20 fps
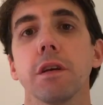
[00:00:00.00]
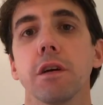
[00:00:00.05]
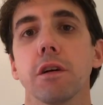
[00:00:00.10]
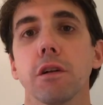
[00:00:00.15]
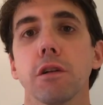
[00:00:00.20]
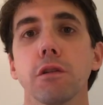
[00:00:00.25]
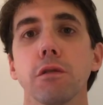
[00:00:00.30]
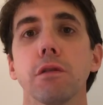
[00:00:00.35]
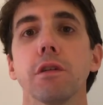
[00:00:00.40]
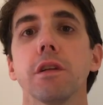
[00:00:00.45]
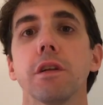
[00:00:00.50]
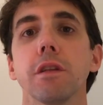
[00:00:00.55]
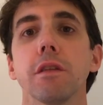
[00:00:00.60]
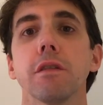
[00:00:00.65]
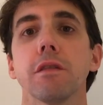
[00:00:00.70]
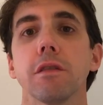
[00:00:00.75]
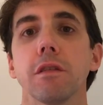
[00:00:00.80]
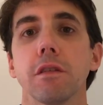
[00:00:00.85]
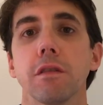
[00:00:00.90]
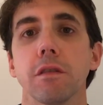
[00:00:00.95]
included in
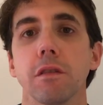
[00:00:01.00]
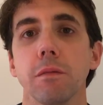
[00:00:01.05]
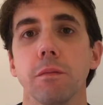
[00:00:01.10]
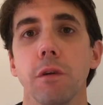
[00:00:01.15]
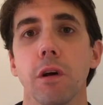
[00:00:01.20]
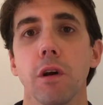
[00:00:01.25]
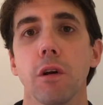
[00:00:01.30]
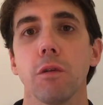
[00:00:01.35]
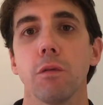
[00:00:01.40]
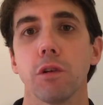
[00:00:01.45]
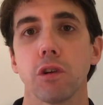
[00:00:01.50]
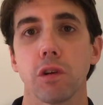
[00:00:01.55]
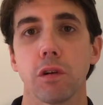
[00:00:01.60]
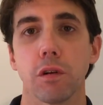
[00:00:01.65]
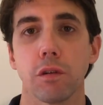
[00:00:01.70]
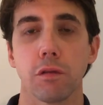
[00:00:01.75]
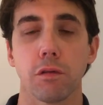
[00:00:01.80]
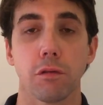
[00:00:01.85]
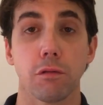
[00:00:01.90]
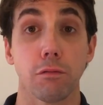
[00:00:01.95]
the system, which are
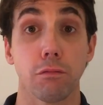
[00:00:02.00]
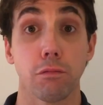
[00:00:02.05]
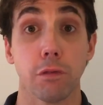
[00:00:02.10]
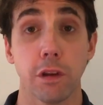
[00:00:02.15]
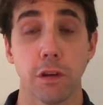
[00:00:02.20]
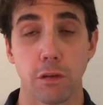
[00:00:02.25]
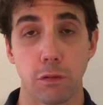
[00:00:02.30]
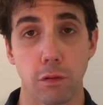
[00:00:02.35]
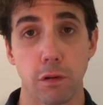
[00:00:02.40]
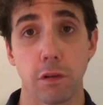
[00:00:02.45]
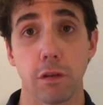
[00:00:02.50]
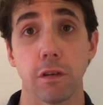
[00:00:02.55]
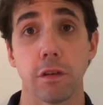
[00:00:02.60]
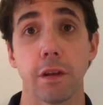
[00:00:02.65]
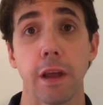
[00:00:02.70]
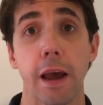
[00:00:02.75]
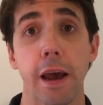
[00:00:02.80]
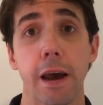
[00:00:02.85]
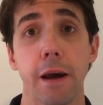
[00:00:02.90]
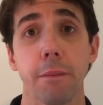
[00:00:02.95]
under the resources
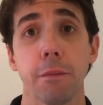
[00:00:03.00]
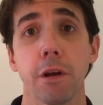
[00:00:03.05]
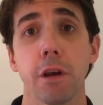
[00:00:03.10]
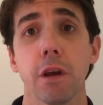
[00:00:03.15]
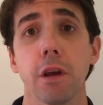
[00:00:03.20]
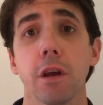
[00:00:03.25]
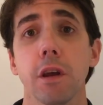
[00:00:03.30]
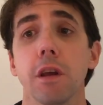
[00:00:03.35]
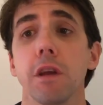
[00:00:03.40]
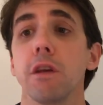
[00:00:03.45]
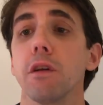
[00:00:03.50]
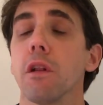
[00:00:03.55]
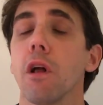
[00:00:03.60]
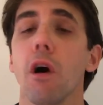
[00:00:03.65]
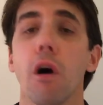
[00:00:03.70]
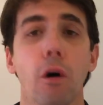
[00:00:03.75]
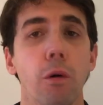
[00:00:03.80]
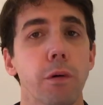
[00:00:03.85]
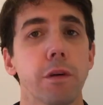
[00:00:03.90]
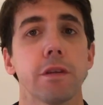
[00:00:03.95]
tab, you'll
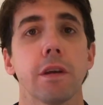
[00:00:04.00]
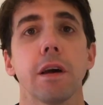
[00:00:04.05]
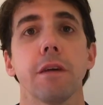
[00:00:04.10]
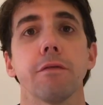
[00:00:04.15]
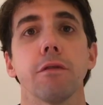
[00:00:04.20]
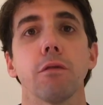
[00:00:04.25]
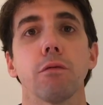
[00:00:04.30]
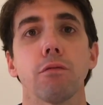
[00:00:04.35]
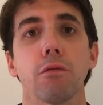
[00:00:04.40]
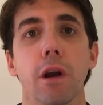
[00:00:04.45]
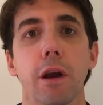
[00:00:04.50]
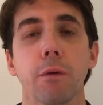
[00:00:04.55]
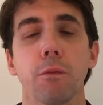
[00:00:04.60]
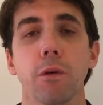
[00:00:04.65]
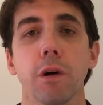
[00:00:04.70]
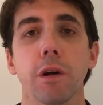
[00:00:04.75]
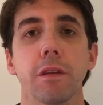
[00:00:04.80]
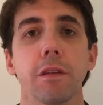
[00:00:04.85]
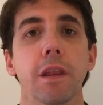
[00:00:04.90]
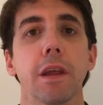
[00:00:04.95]
always have the right
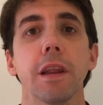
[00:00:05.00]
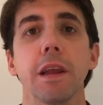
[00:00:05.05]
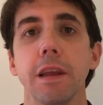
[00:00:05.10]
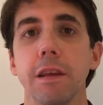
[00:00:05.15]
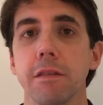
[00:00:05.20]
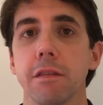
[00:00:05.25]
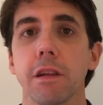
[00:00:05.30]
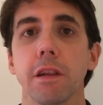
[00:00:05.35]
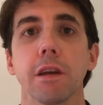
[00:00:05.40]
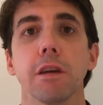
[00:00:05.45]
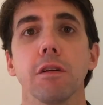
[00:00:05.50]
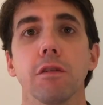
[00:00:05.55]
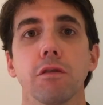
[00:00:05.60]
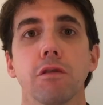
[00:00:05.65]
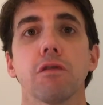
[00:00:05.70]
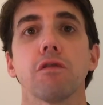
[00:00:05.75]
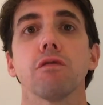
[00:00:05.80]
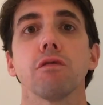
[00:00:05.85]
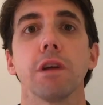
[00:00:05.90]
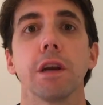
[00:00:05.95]
one that easily goes
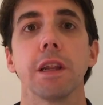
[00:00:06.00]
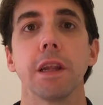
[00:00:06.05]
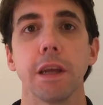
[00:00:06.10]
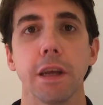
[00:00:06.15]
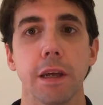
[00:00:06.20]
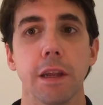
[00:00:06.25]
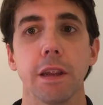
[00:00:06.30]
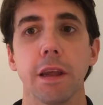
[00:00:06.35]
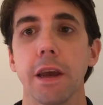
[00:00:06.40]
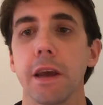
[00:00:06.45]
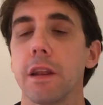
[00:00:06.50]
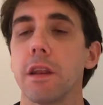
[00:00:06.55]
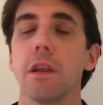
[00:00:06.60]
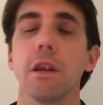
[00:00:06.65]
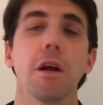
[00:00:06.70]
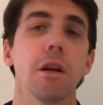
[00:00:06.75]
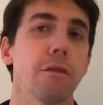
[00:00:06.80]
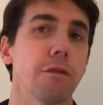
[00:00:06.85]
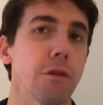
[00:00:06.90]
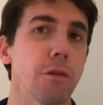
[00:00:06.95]
straight in, and
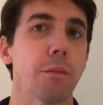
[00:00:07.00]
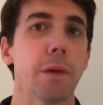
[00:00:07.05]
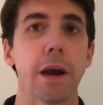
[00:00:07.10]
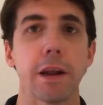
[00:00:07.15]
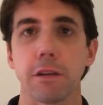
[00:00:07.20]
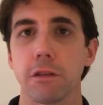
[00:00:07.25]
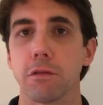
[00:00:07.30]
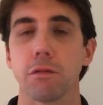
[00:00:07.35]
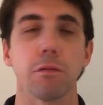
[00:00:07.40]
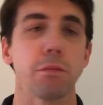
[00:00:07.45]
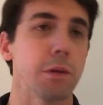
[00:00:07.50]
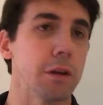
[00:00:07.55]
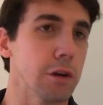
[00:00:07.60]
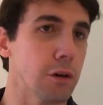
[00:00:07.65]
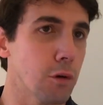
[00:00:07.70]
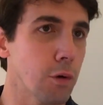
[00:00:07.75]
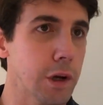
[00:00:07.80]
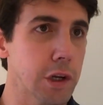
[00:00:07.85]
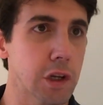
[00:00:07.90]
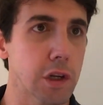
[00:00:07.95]
none of your matches will be in
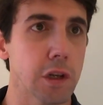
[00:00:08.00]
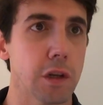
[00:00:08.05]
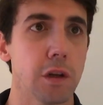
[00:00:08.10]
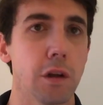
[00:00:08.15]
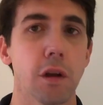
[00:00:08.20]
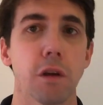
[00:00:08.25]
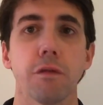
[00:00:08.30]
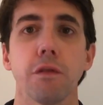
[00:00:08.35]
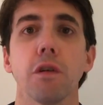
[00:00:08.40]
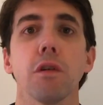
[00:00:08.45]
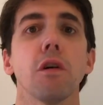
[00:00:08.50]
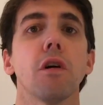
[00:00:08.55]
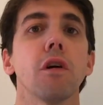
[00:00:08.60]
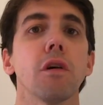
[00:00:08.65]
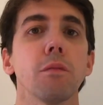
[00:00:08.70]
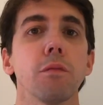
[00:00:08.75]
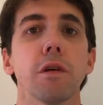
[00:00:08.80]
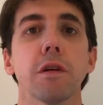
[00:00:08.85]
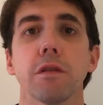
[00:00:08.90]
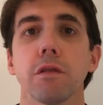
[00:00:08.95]
question. None of your
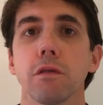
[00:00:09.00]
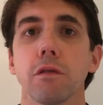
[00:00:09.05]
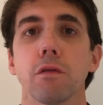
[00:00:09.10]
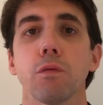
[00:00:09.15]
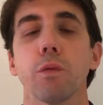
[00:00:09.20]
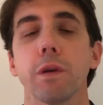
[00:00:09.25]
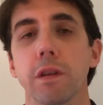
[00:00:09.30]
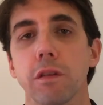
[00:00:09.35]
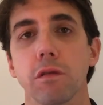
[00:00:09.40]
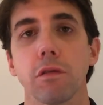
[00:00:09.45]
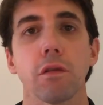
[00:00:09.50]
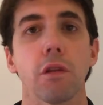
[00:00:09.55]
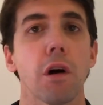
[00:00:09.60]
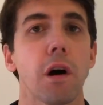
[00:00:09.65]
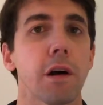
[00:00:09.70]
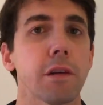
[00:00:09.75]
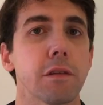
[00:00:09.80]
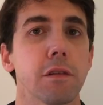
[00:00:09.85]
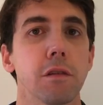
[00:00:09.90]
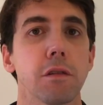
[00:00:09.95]
arm wrestlers' wins or
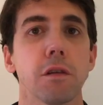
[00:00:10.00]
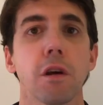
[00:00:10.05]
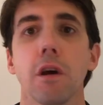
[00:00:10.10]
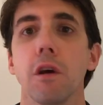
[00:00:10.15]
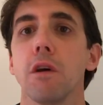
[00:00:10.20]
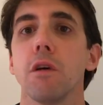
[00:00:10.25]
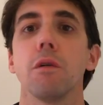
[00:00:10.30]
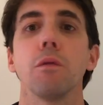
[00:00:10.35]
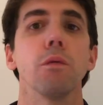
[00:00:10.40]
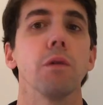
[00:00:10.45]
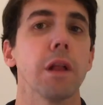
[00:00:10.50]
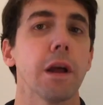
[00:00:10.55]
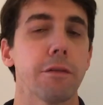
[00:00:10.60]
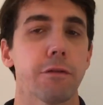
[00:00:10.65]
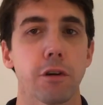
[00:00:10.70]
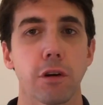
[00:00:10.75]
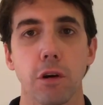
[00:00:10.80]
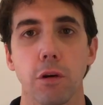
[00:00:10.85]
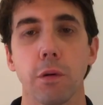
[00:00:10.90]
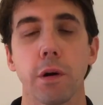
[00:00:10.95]
losses will
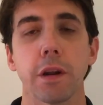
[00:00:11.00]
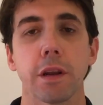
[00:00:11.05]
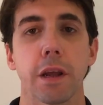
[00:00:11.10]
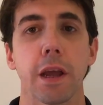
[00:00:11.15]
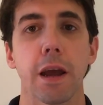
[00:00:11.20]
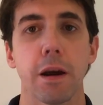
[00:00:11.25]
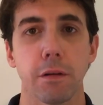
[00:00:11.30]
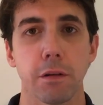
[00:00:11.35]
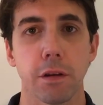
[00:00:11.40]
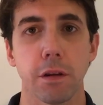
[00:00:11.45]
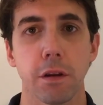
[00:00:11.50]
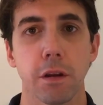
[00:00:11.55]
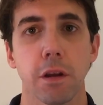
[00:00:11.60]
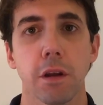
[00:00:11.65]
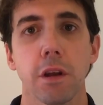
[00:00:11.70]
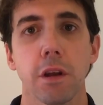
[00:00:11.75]
ever go uncounted.